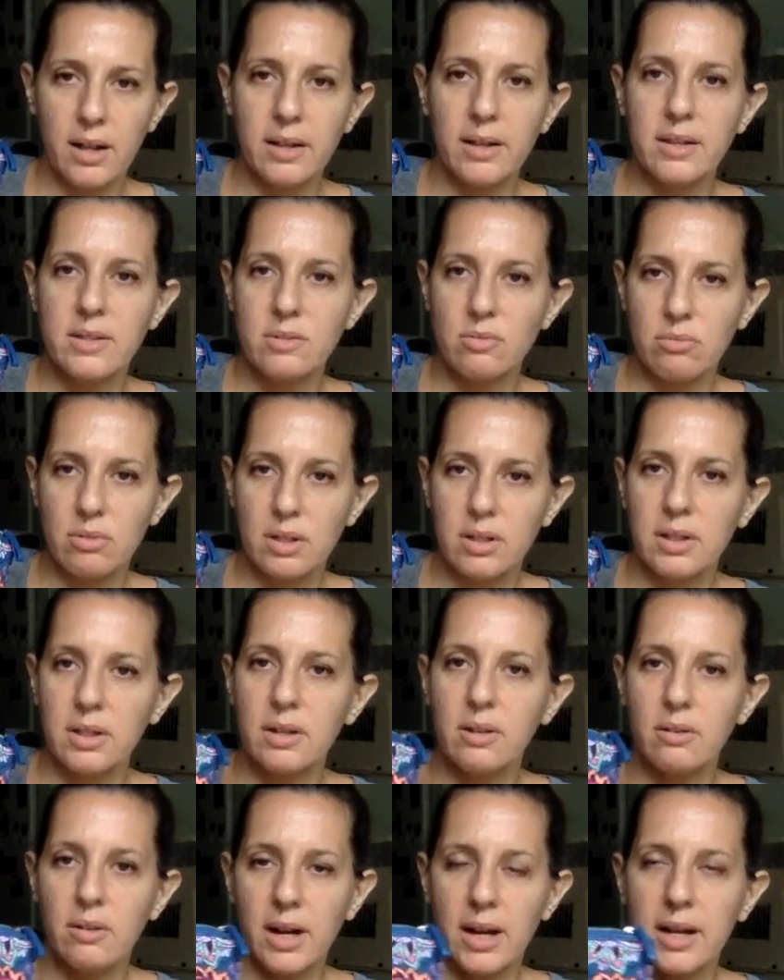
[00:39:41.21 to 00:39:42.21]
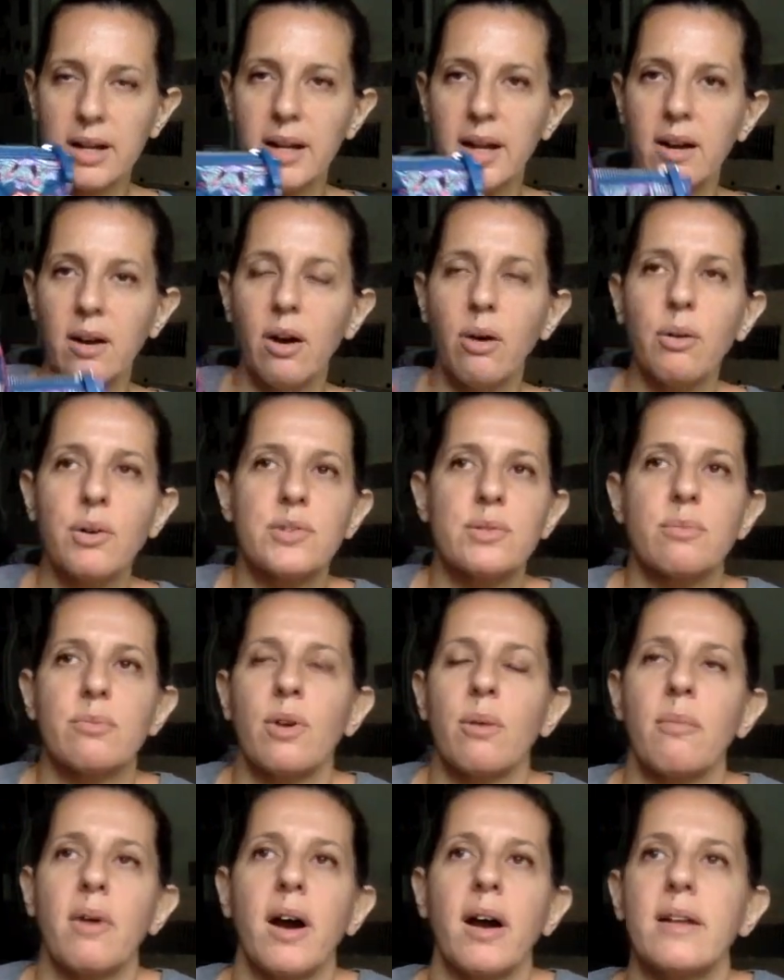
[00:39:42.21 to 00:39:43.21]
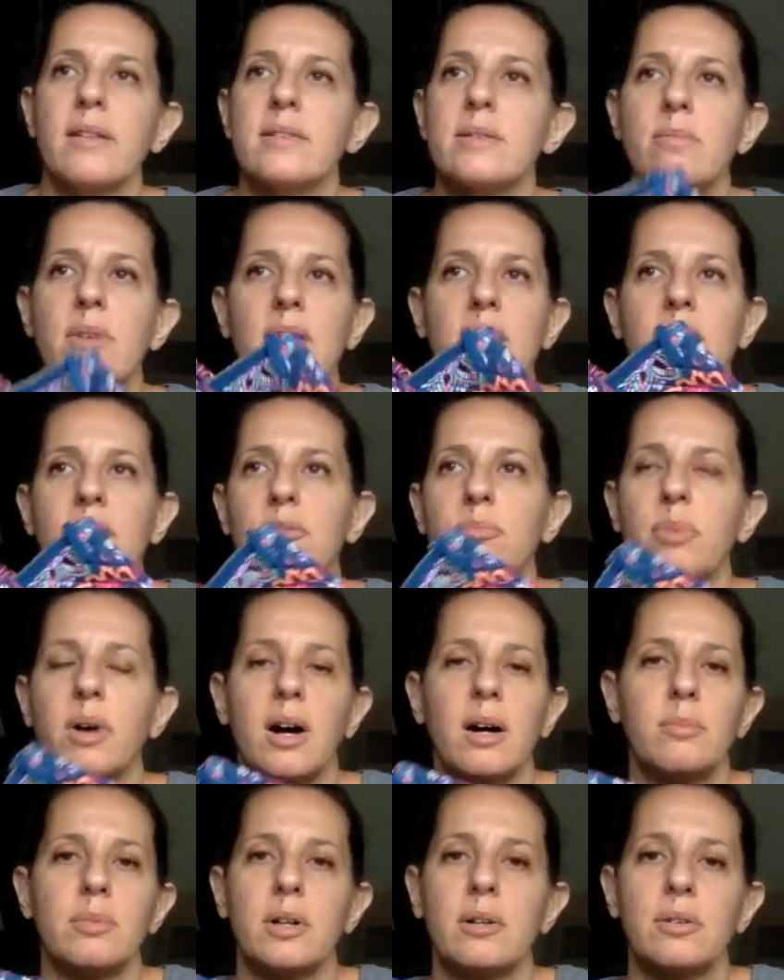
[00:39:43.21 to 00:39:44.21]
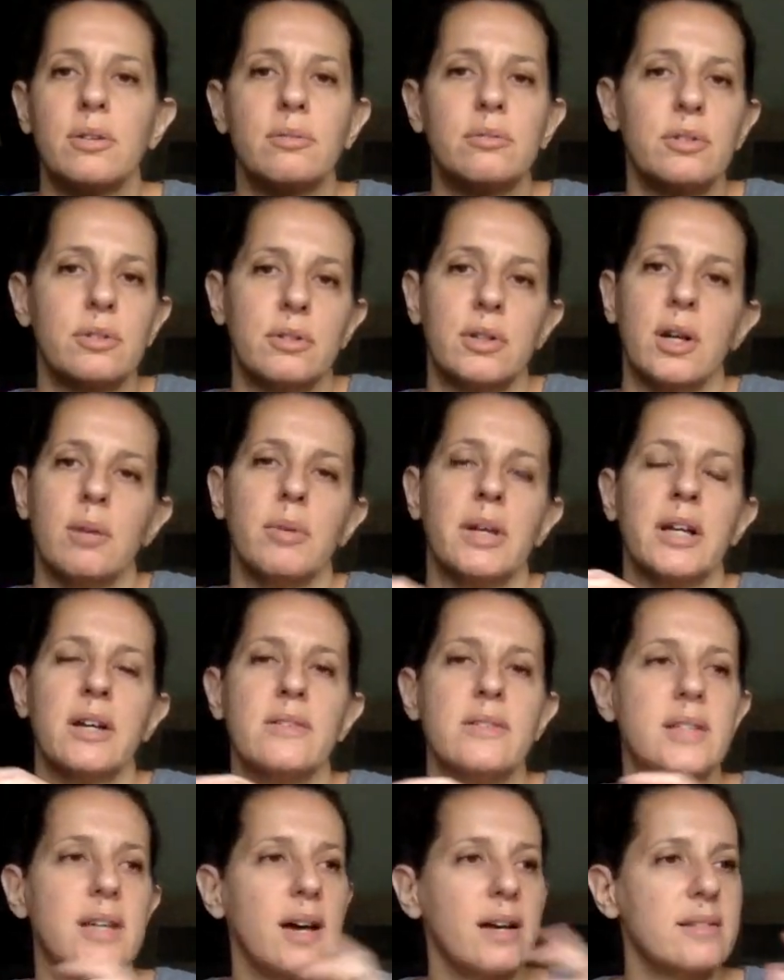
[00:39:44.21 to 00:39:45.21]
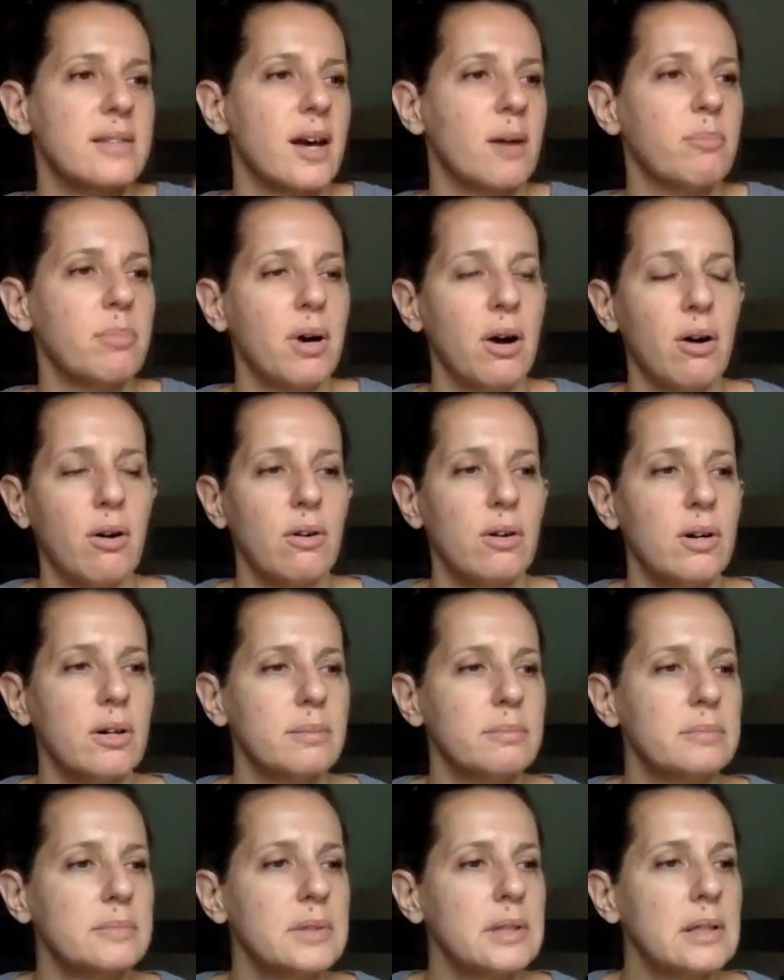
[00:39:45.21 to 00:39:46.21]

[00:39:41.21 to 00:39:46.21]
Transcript: it's really great and always reminds me of Pablo Neruda because he has that poem.